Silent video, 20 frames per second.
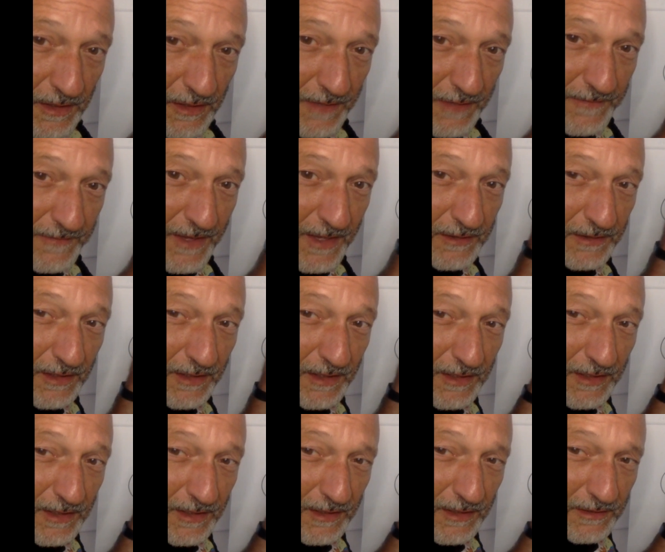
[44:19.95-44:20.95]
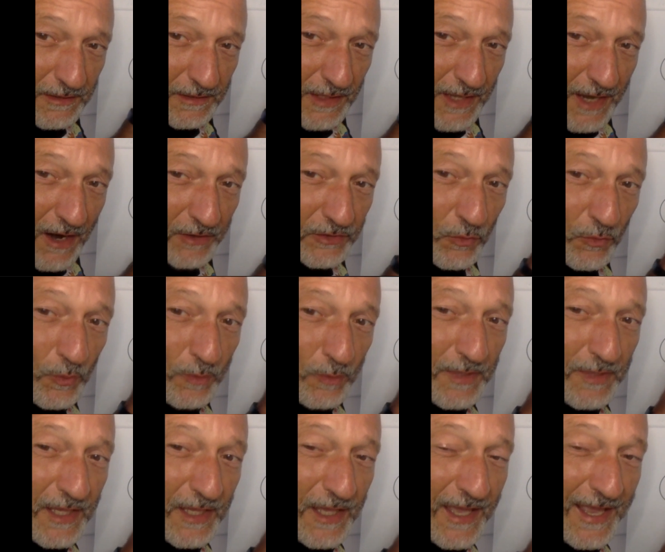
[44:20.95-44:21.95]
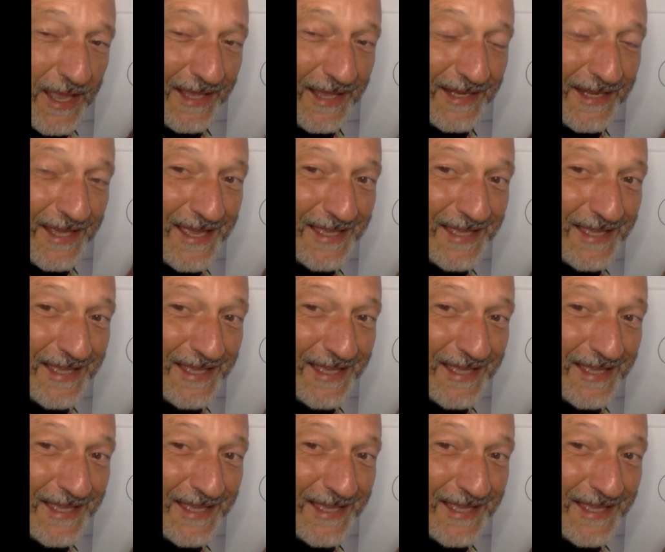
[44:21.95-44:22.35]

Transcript: and then the character would be 8